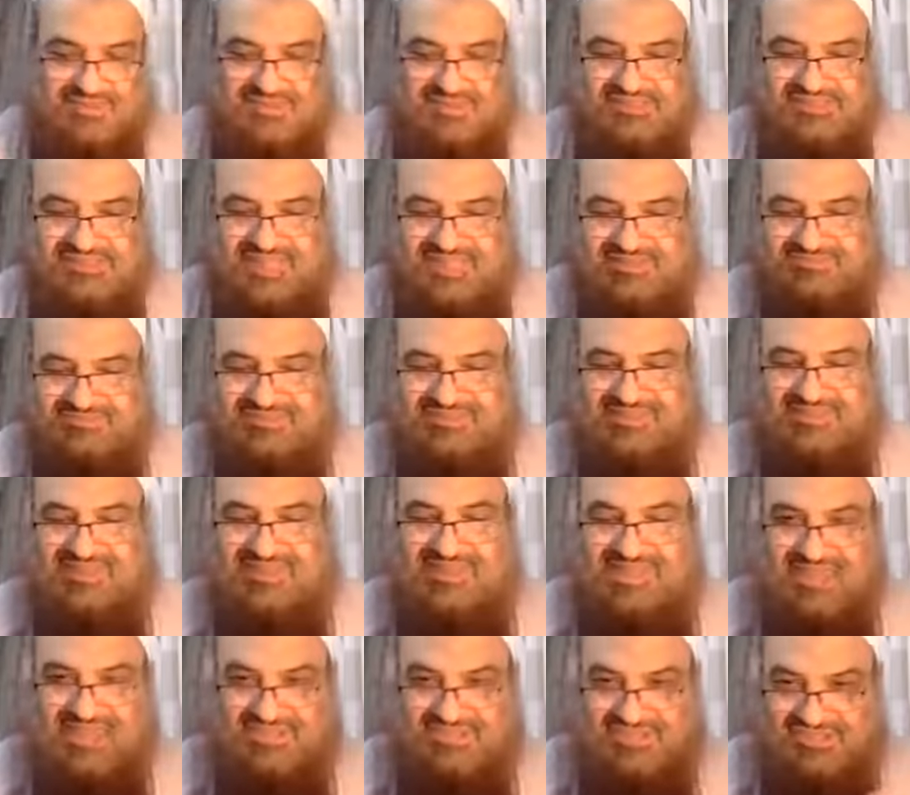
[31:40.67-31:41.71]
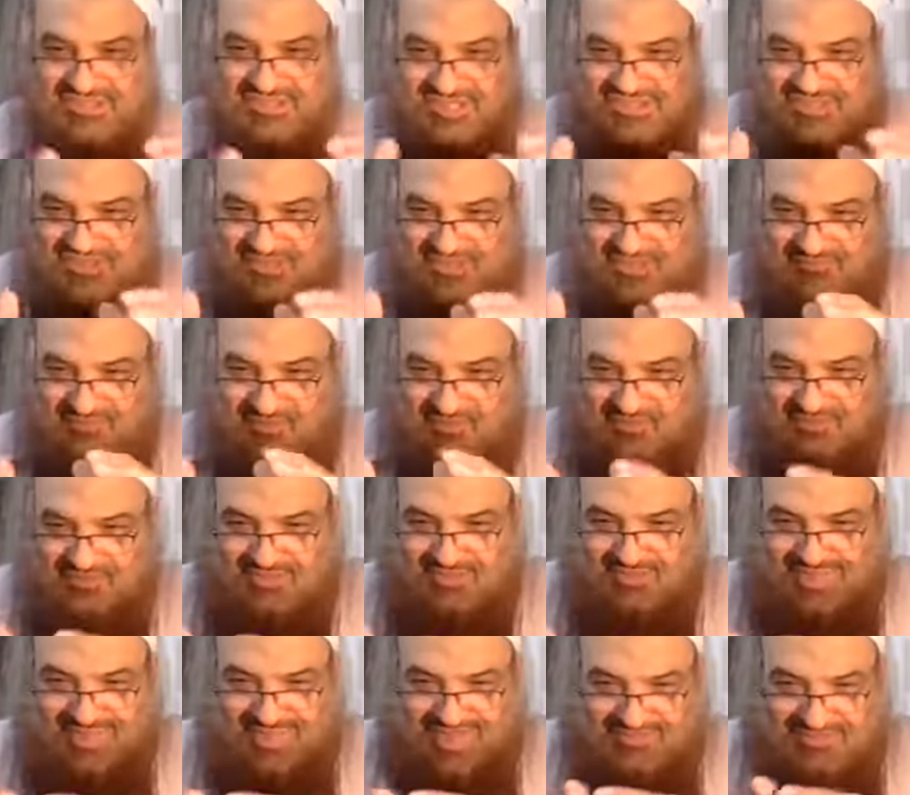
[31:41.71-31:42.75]
Same thing here, the gesture of
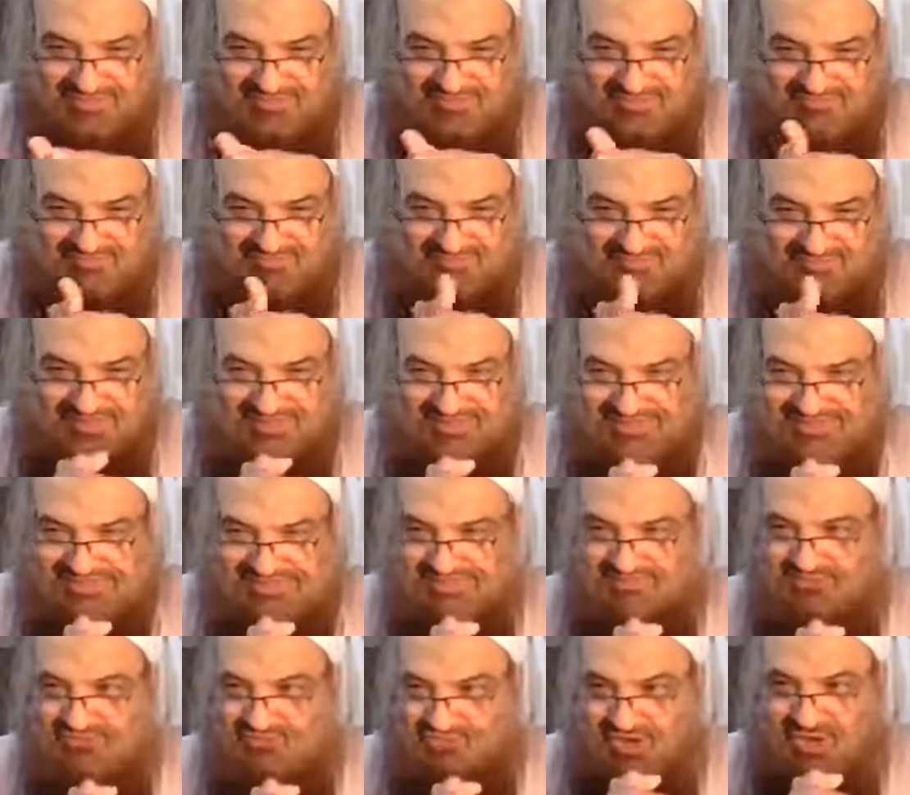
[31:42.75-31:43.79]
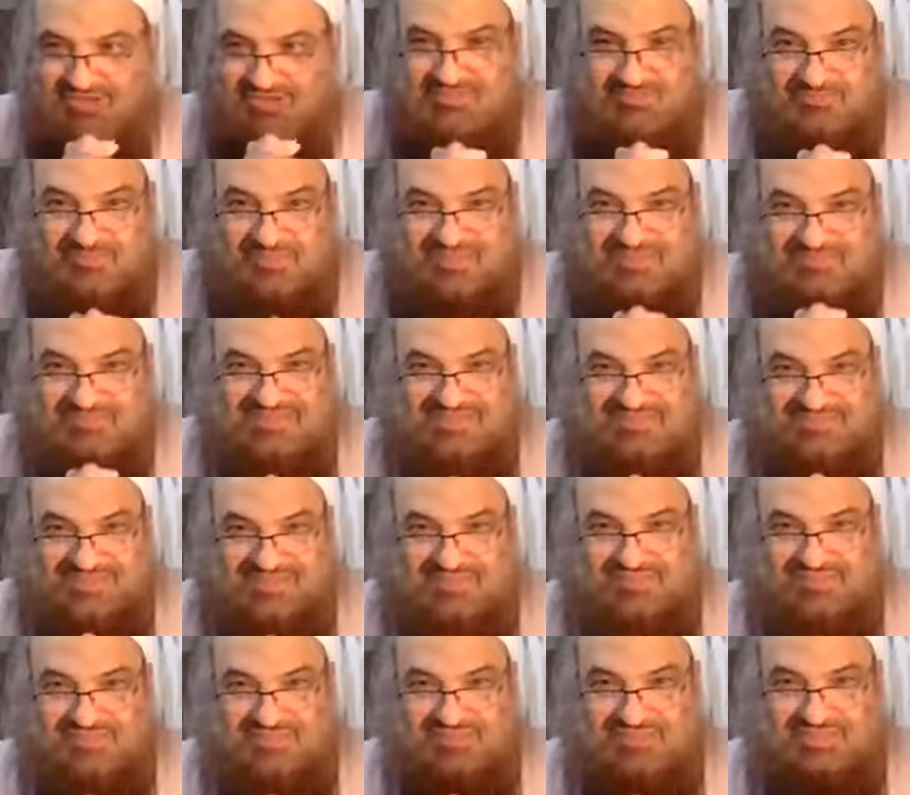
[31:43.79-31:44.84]
holding the hand of somebody is like trying to bring his
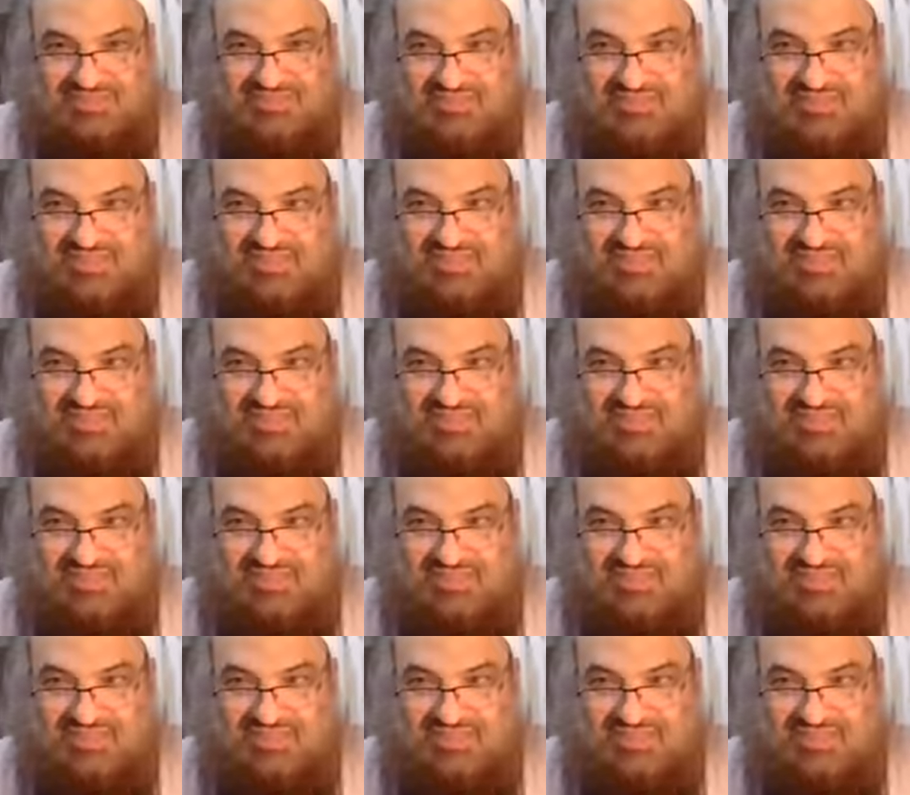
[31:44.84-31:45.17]
attention